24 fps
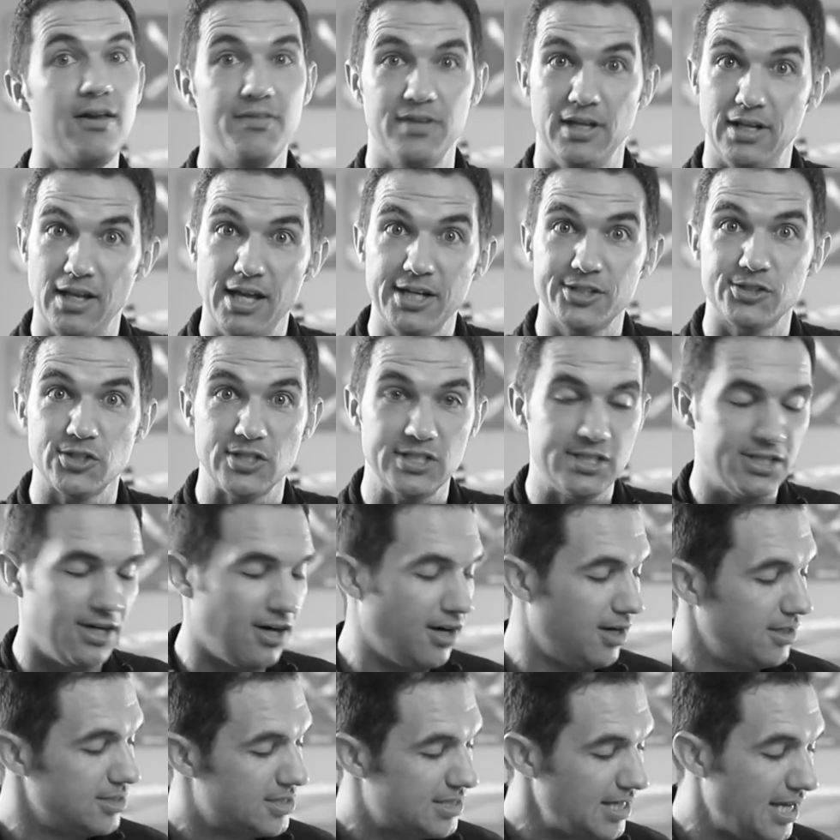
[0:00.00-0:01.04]
the electric
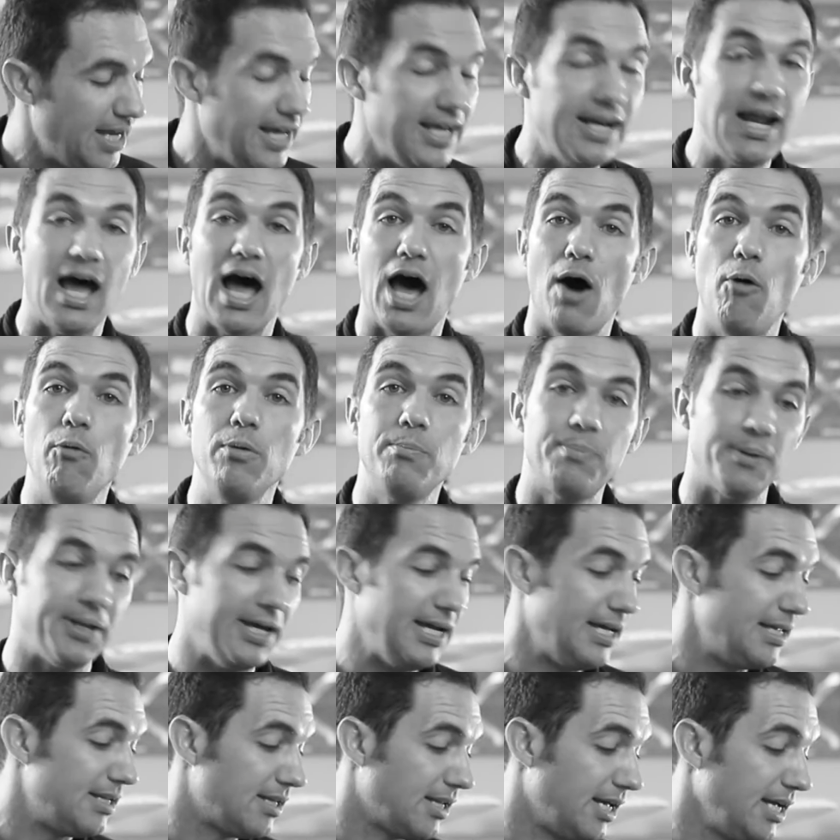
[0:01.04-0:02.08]
guitar instead, I would play
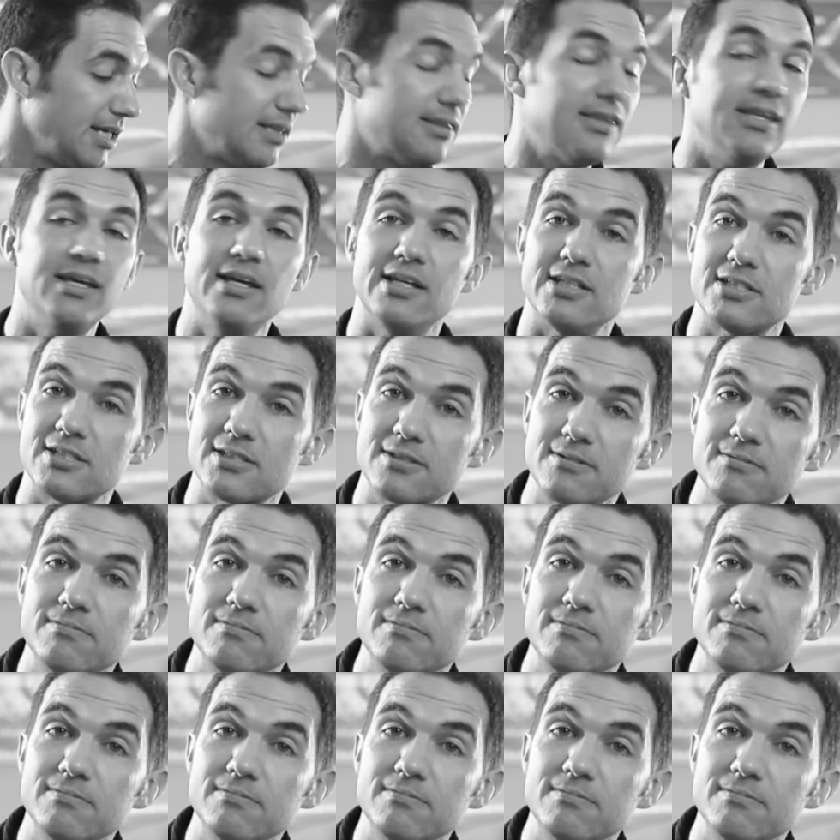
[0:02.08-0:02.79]
it like this.